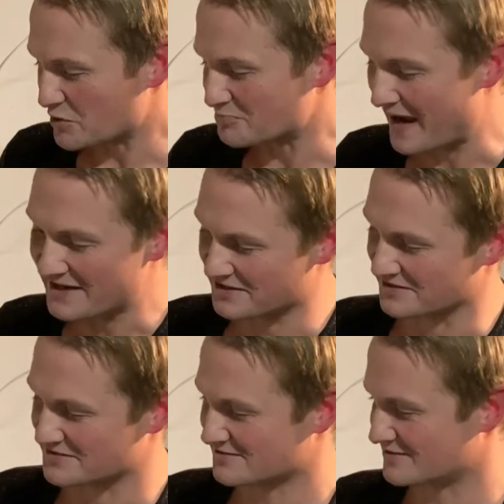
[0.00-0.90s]
would back
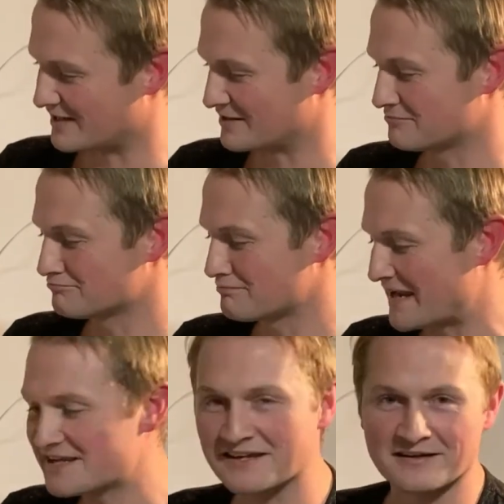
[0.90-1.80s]
us in
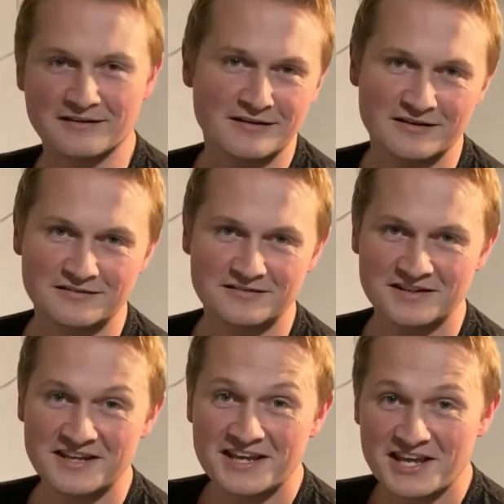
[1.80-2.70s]
making and
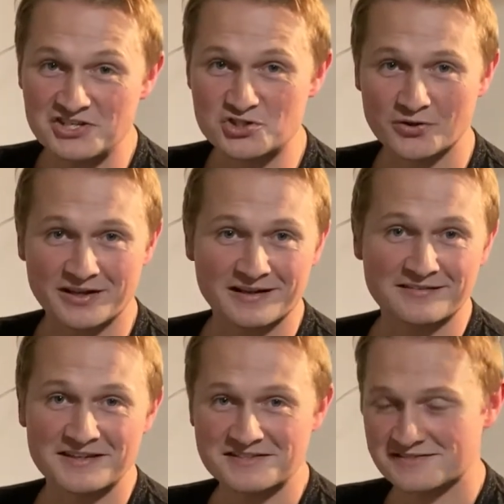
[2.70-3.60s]
enjoying
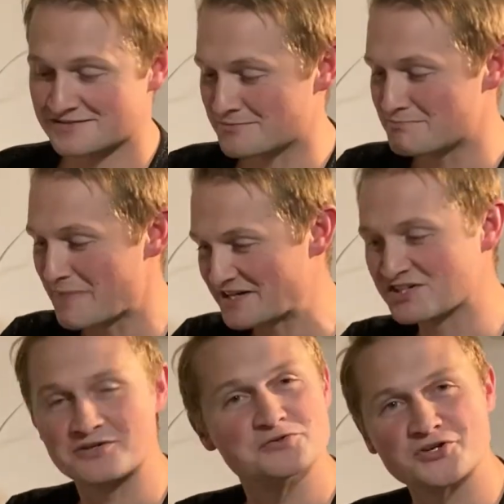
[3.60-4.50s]
this
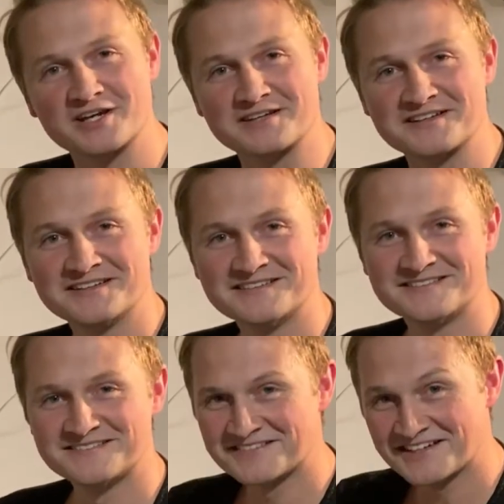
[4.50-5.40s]
magical drink.
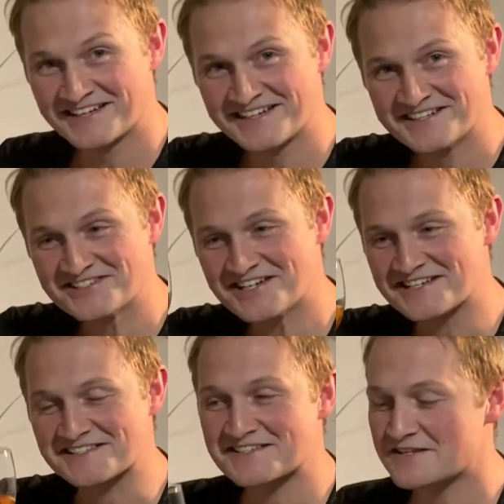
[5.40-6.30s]

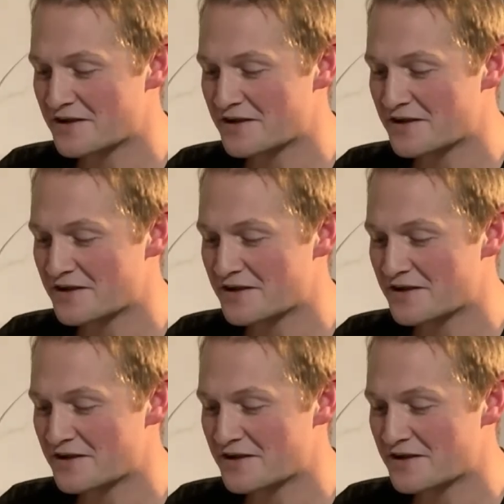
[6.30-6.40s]
Cheers.